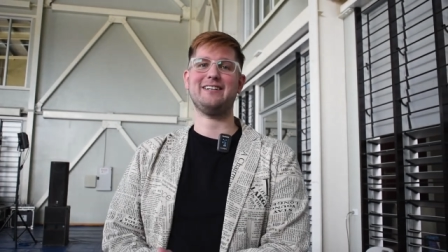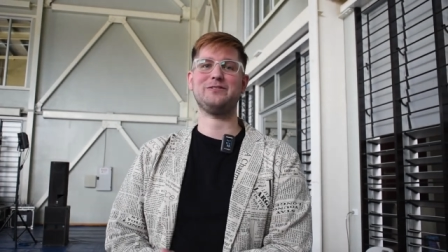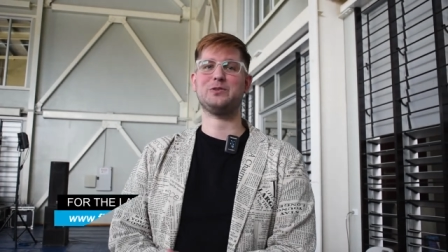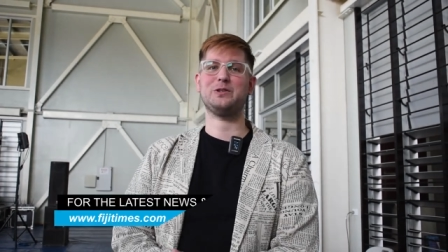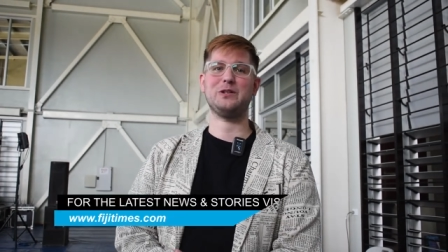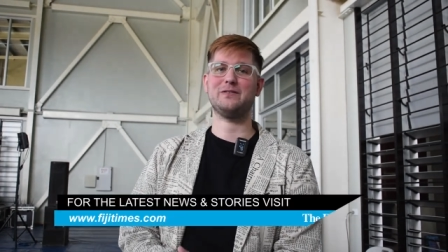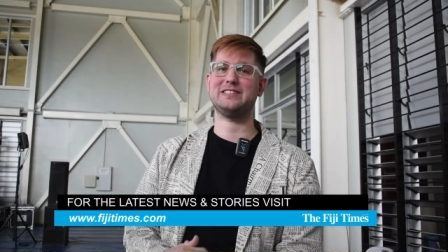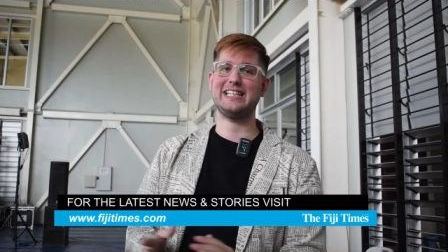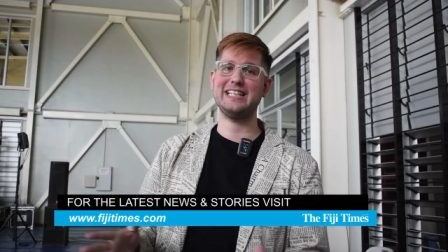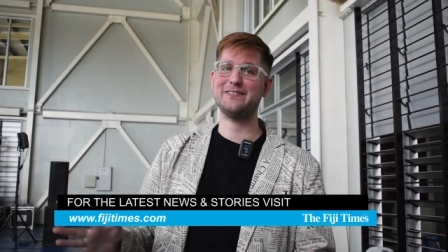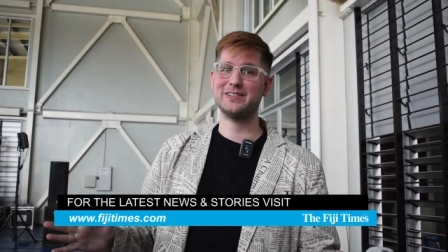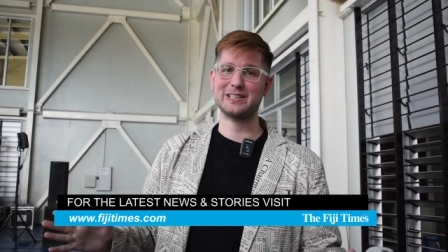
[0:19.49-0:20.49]
and I've toured over
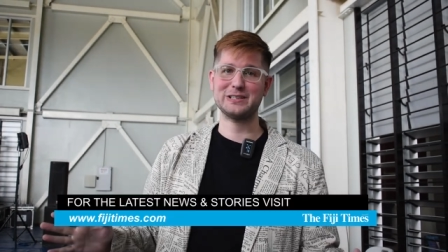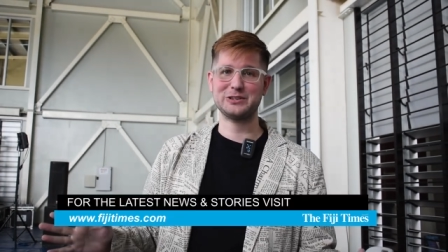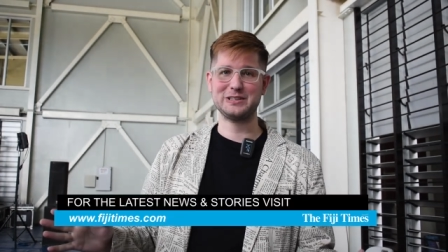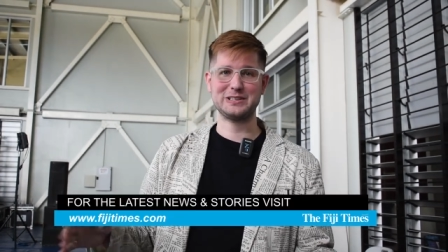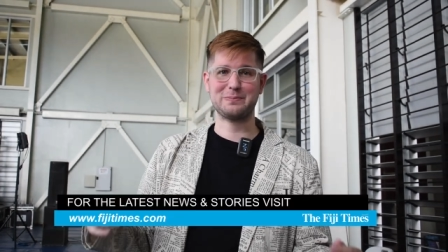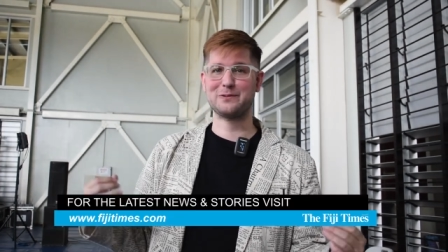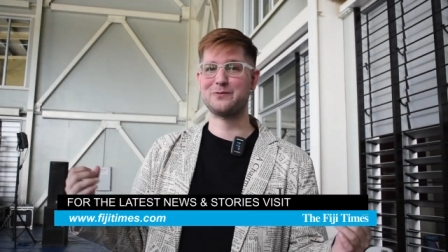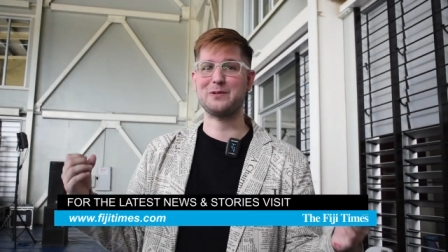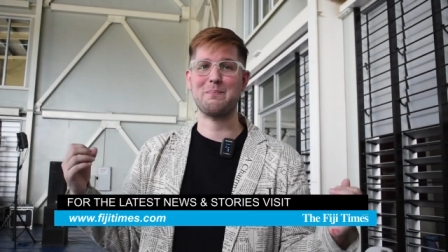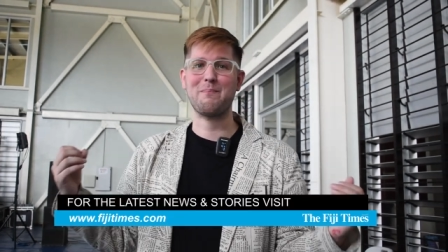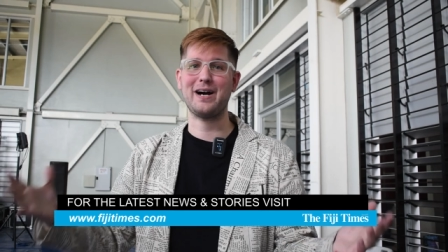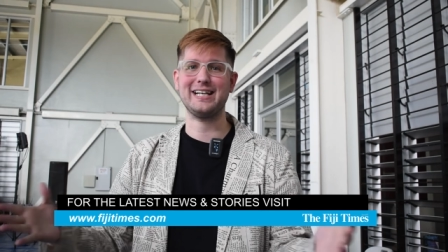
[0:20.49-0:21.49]
10 different countries to
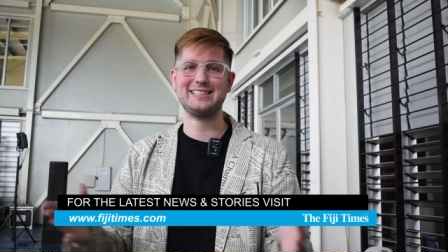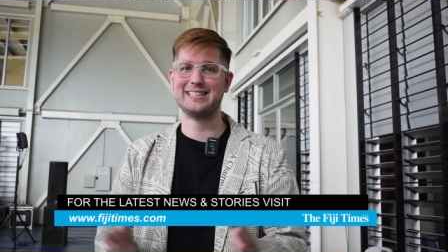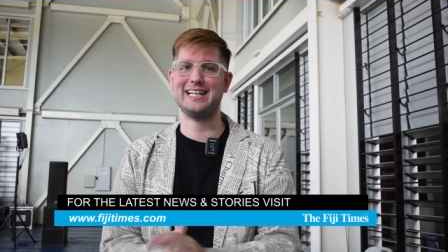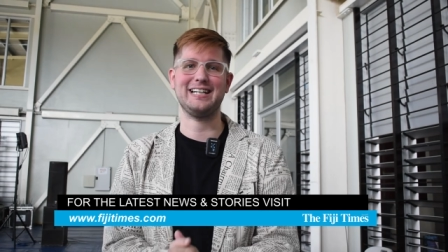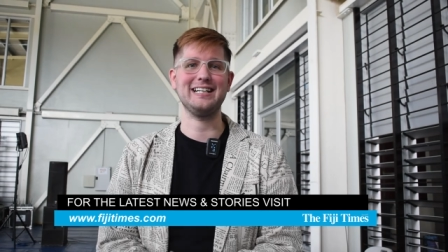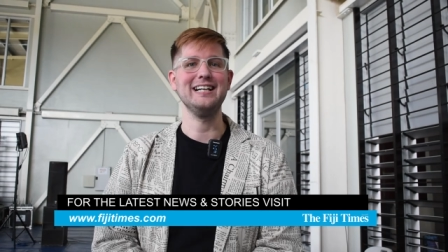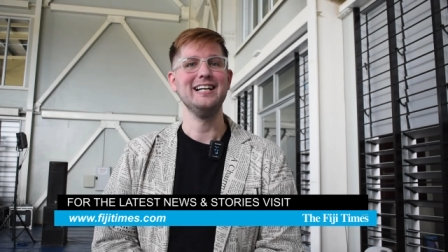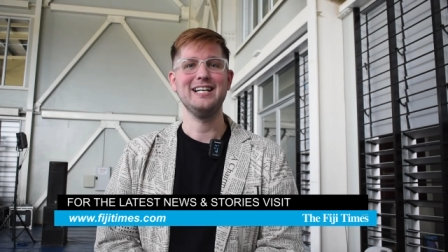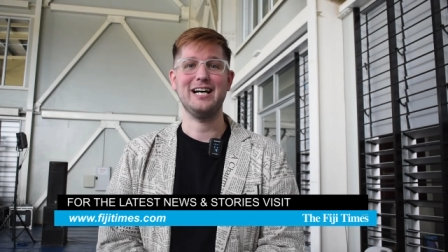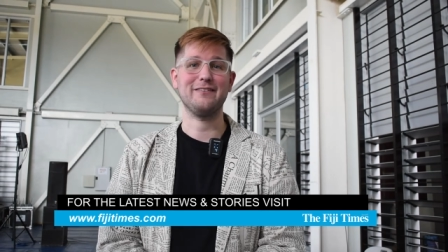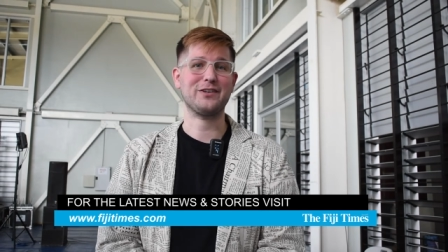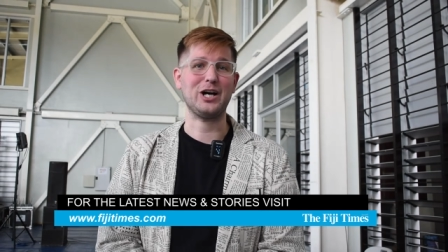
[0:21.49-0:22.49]
perform my style
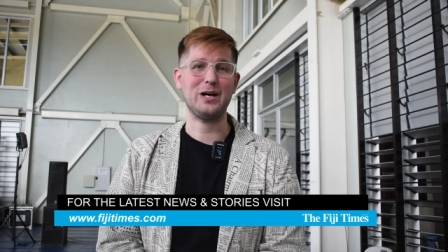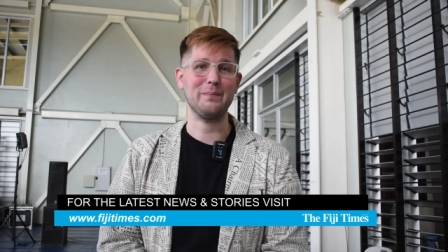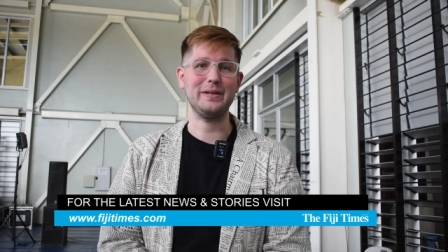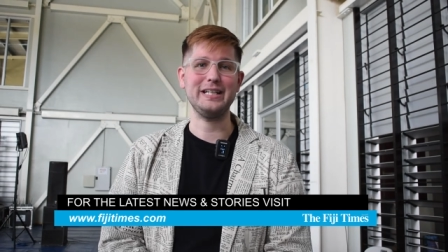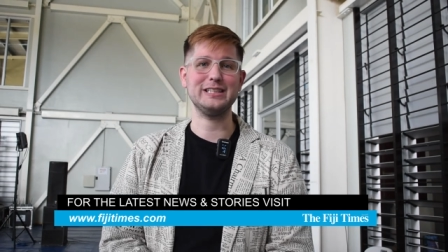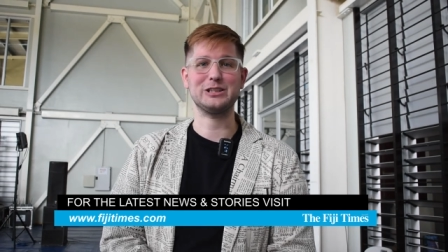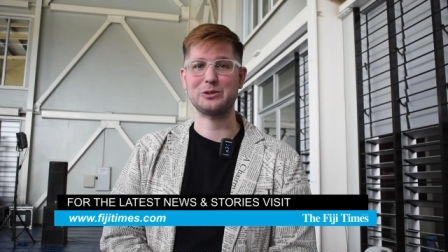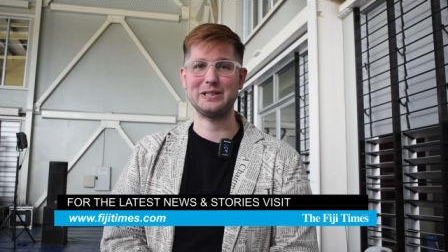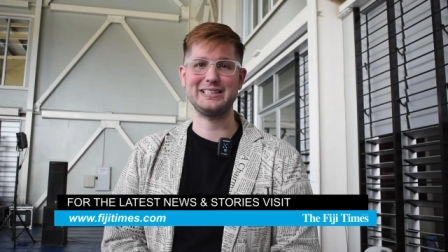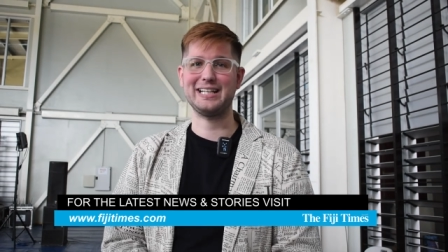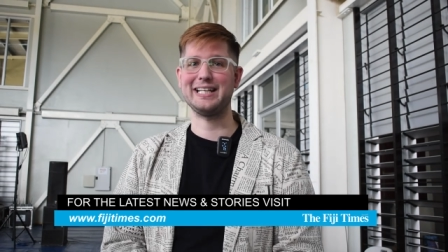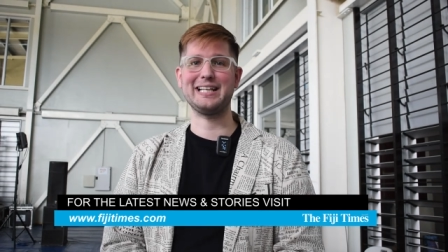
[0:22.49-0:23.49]
of comedy,
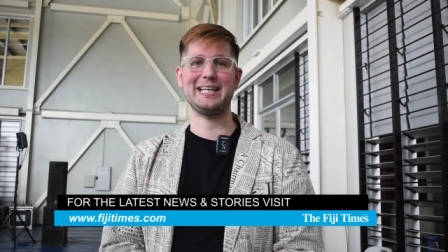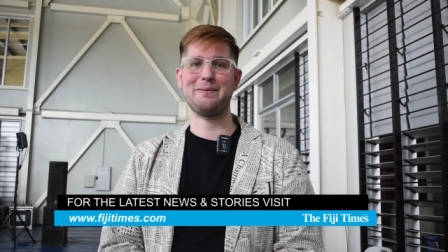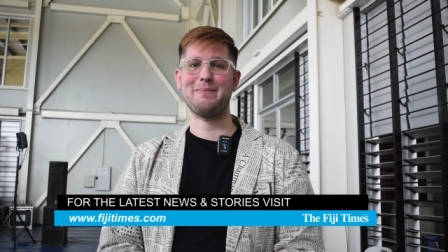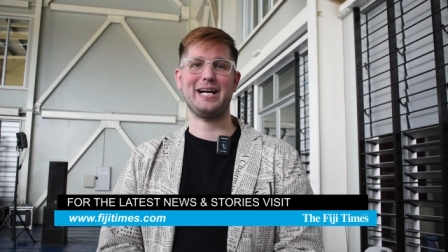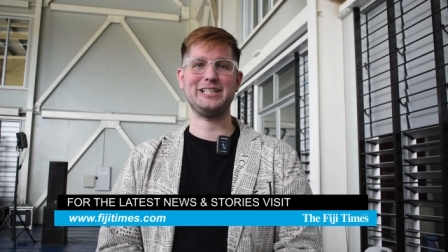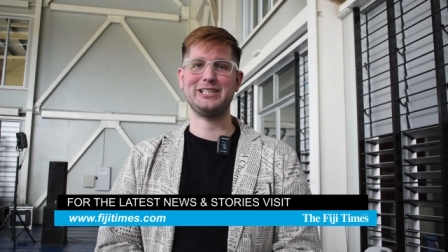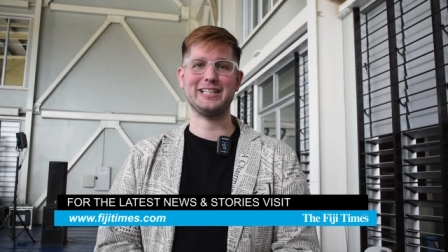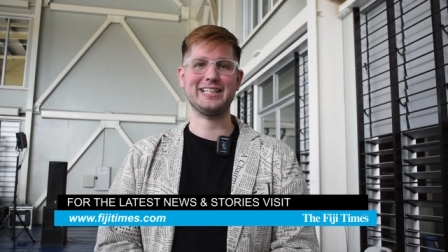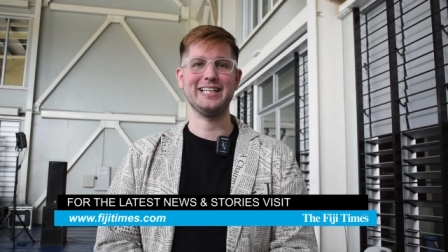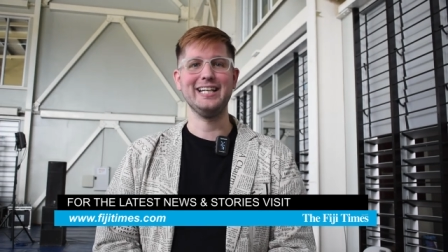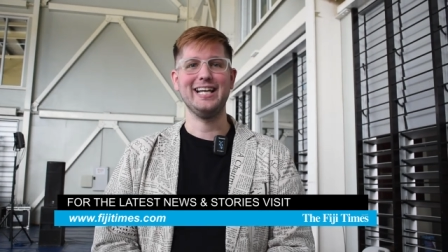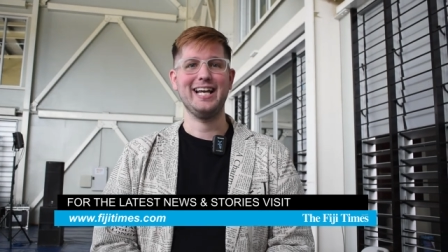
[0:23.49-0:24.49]
storytelling, and magic,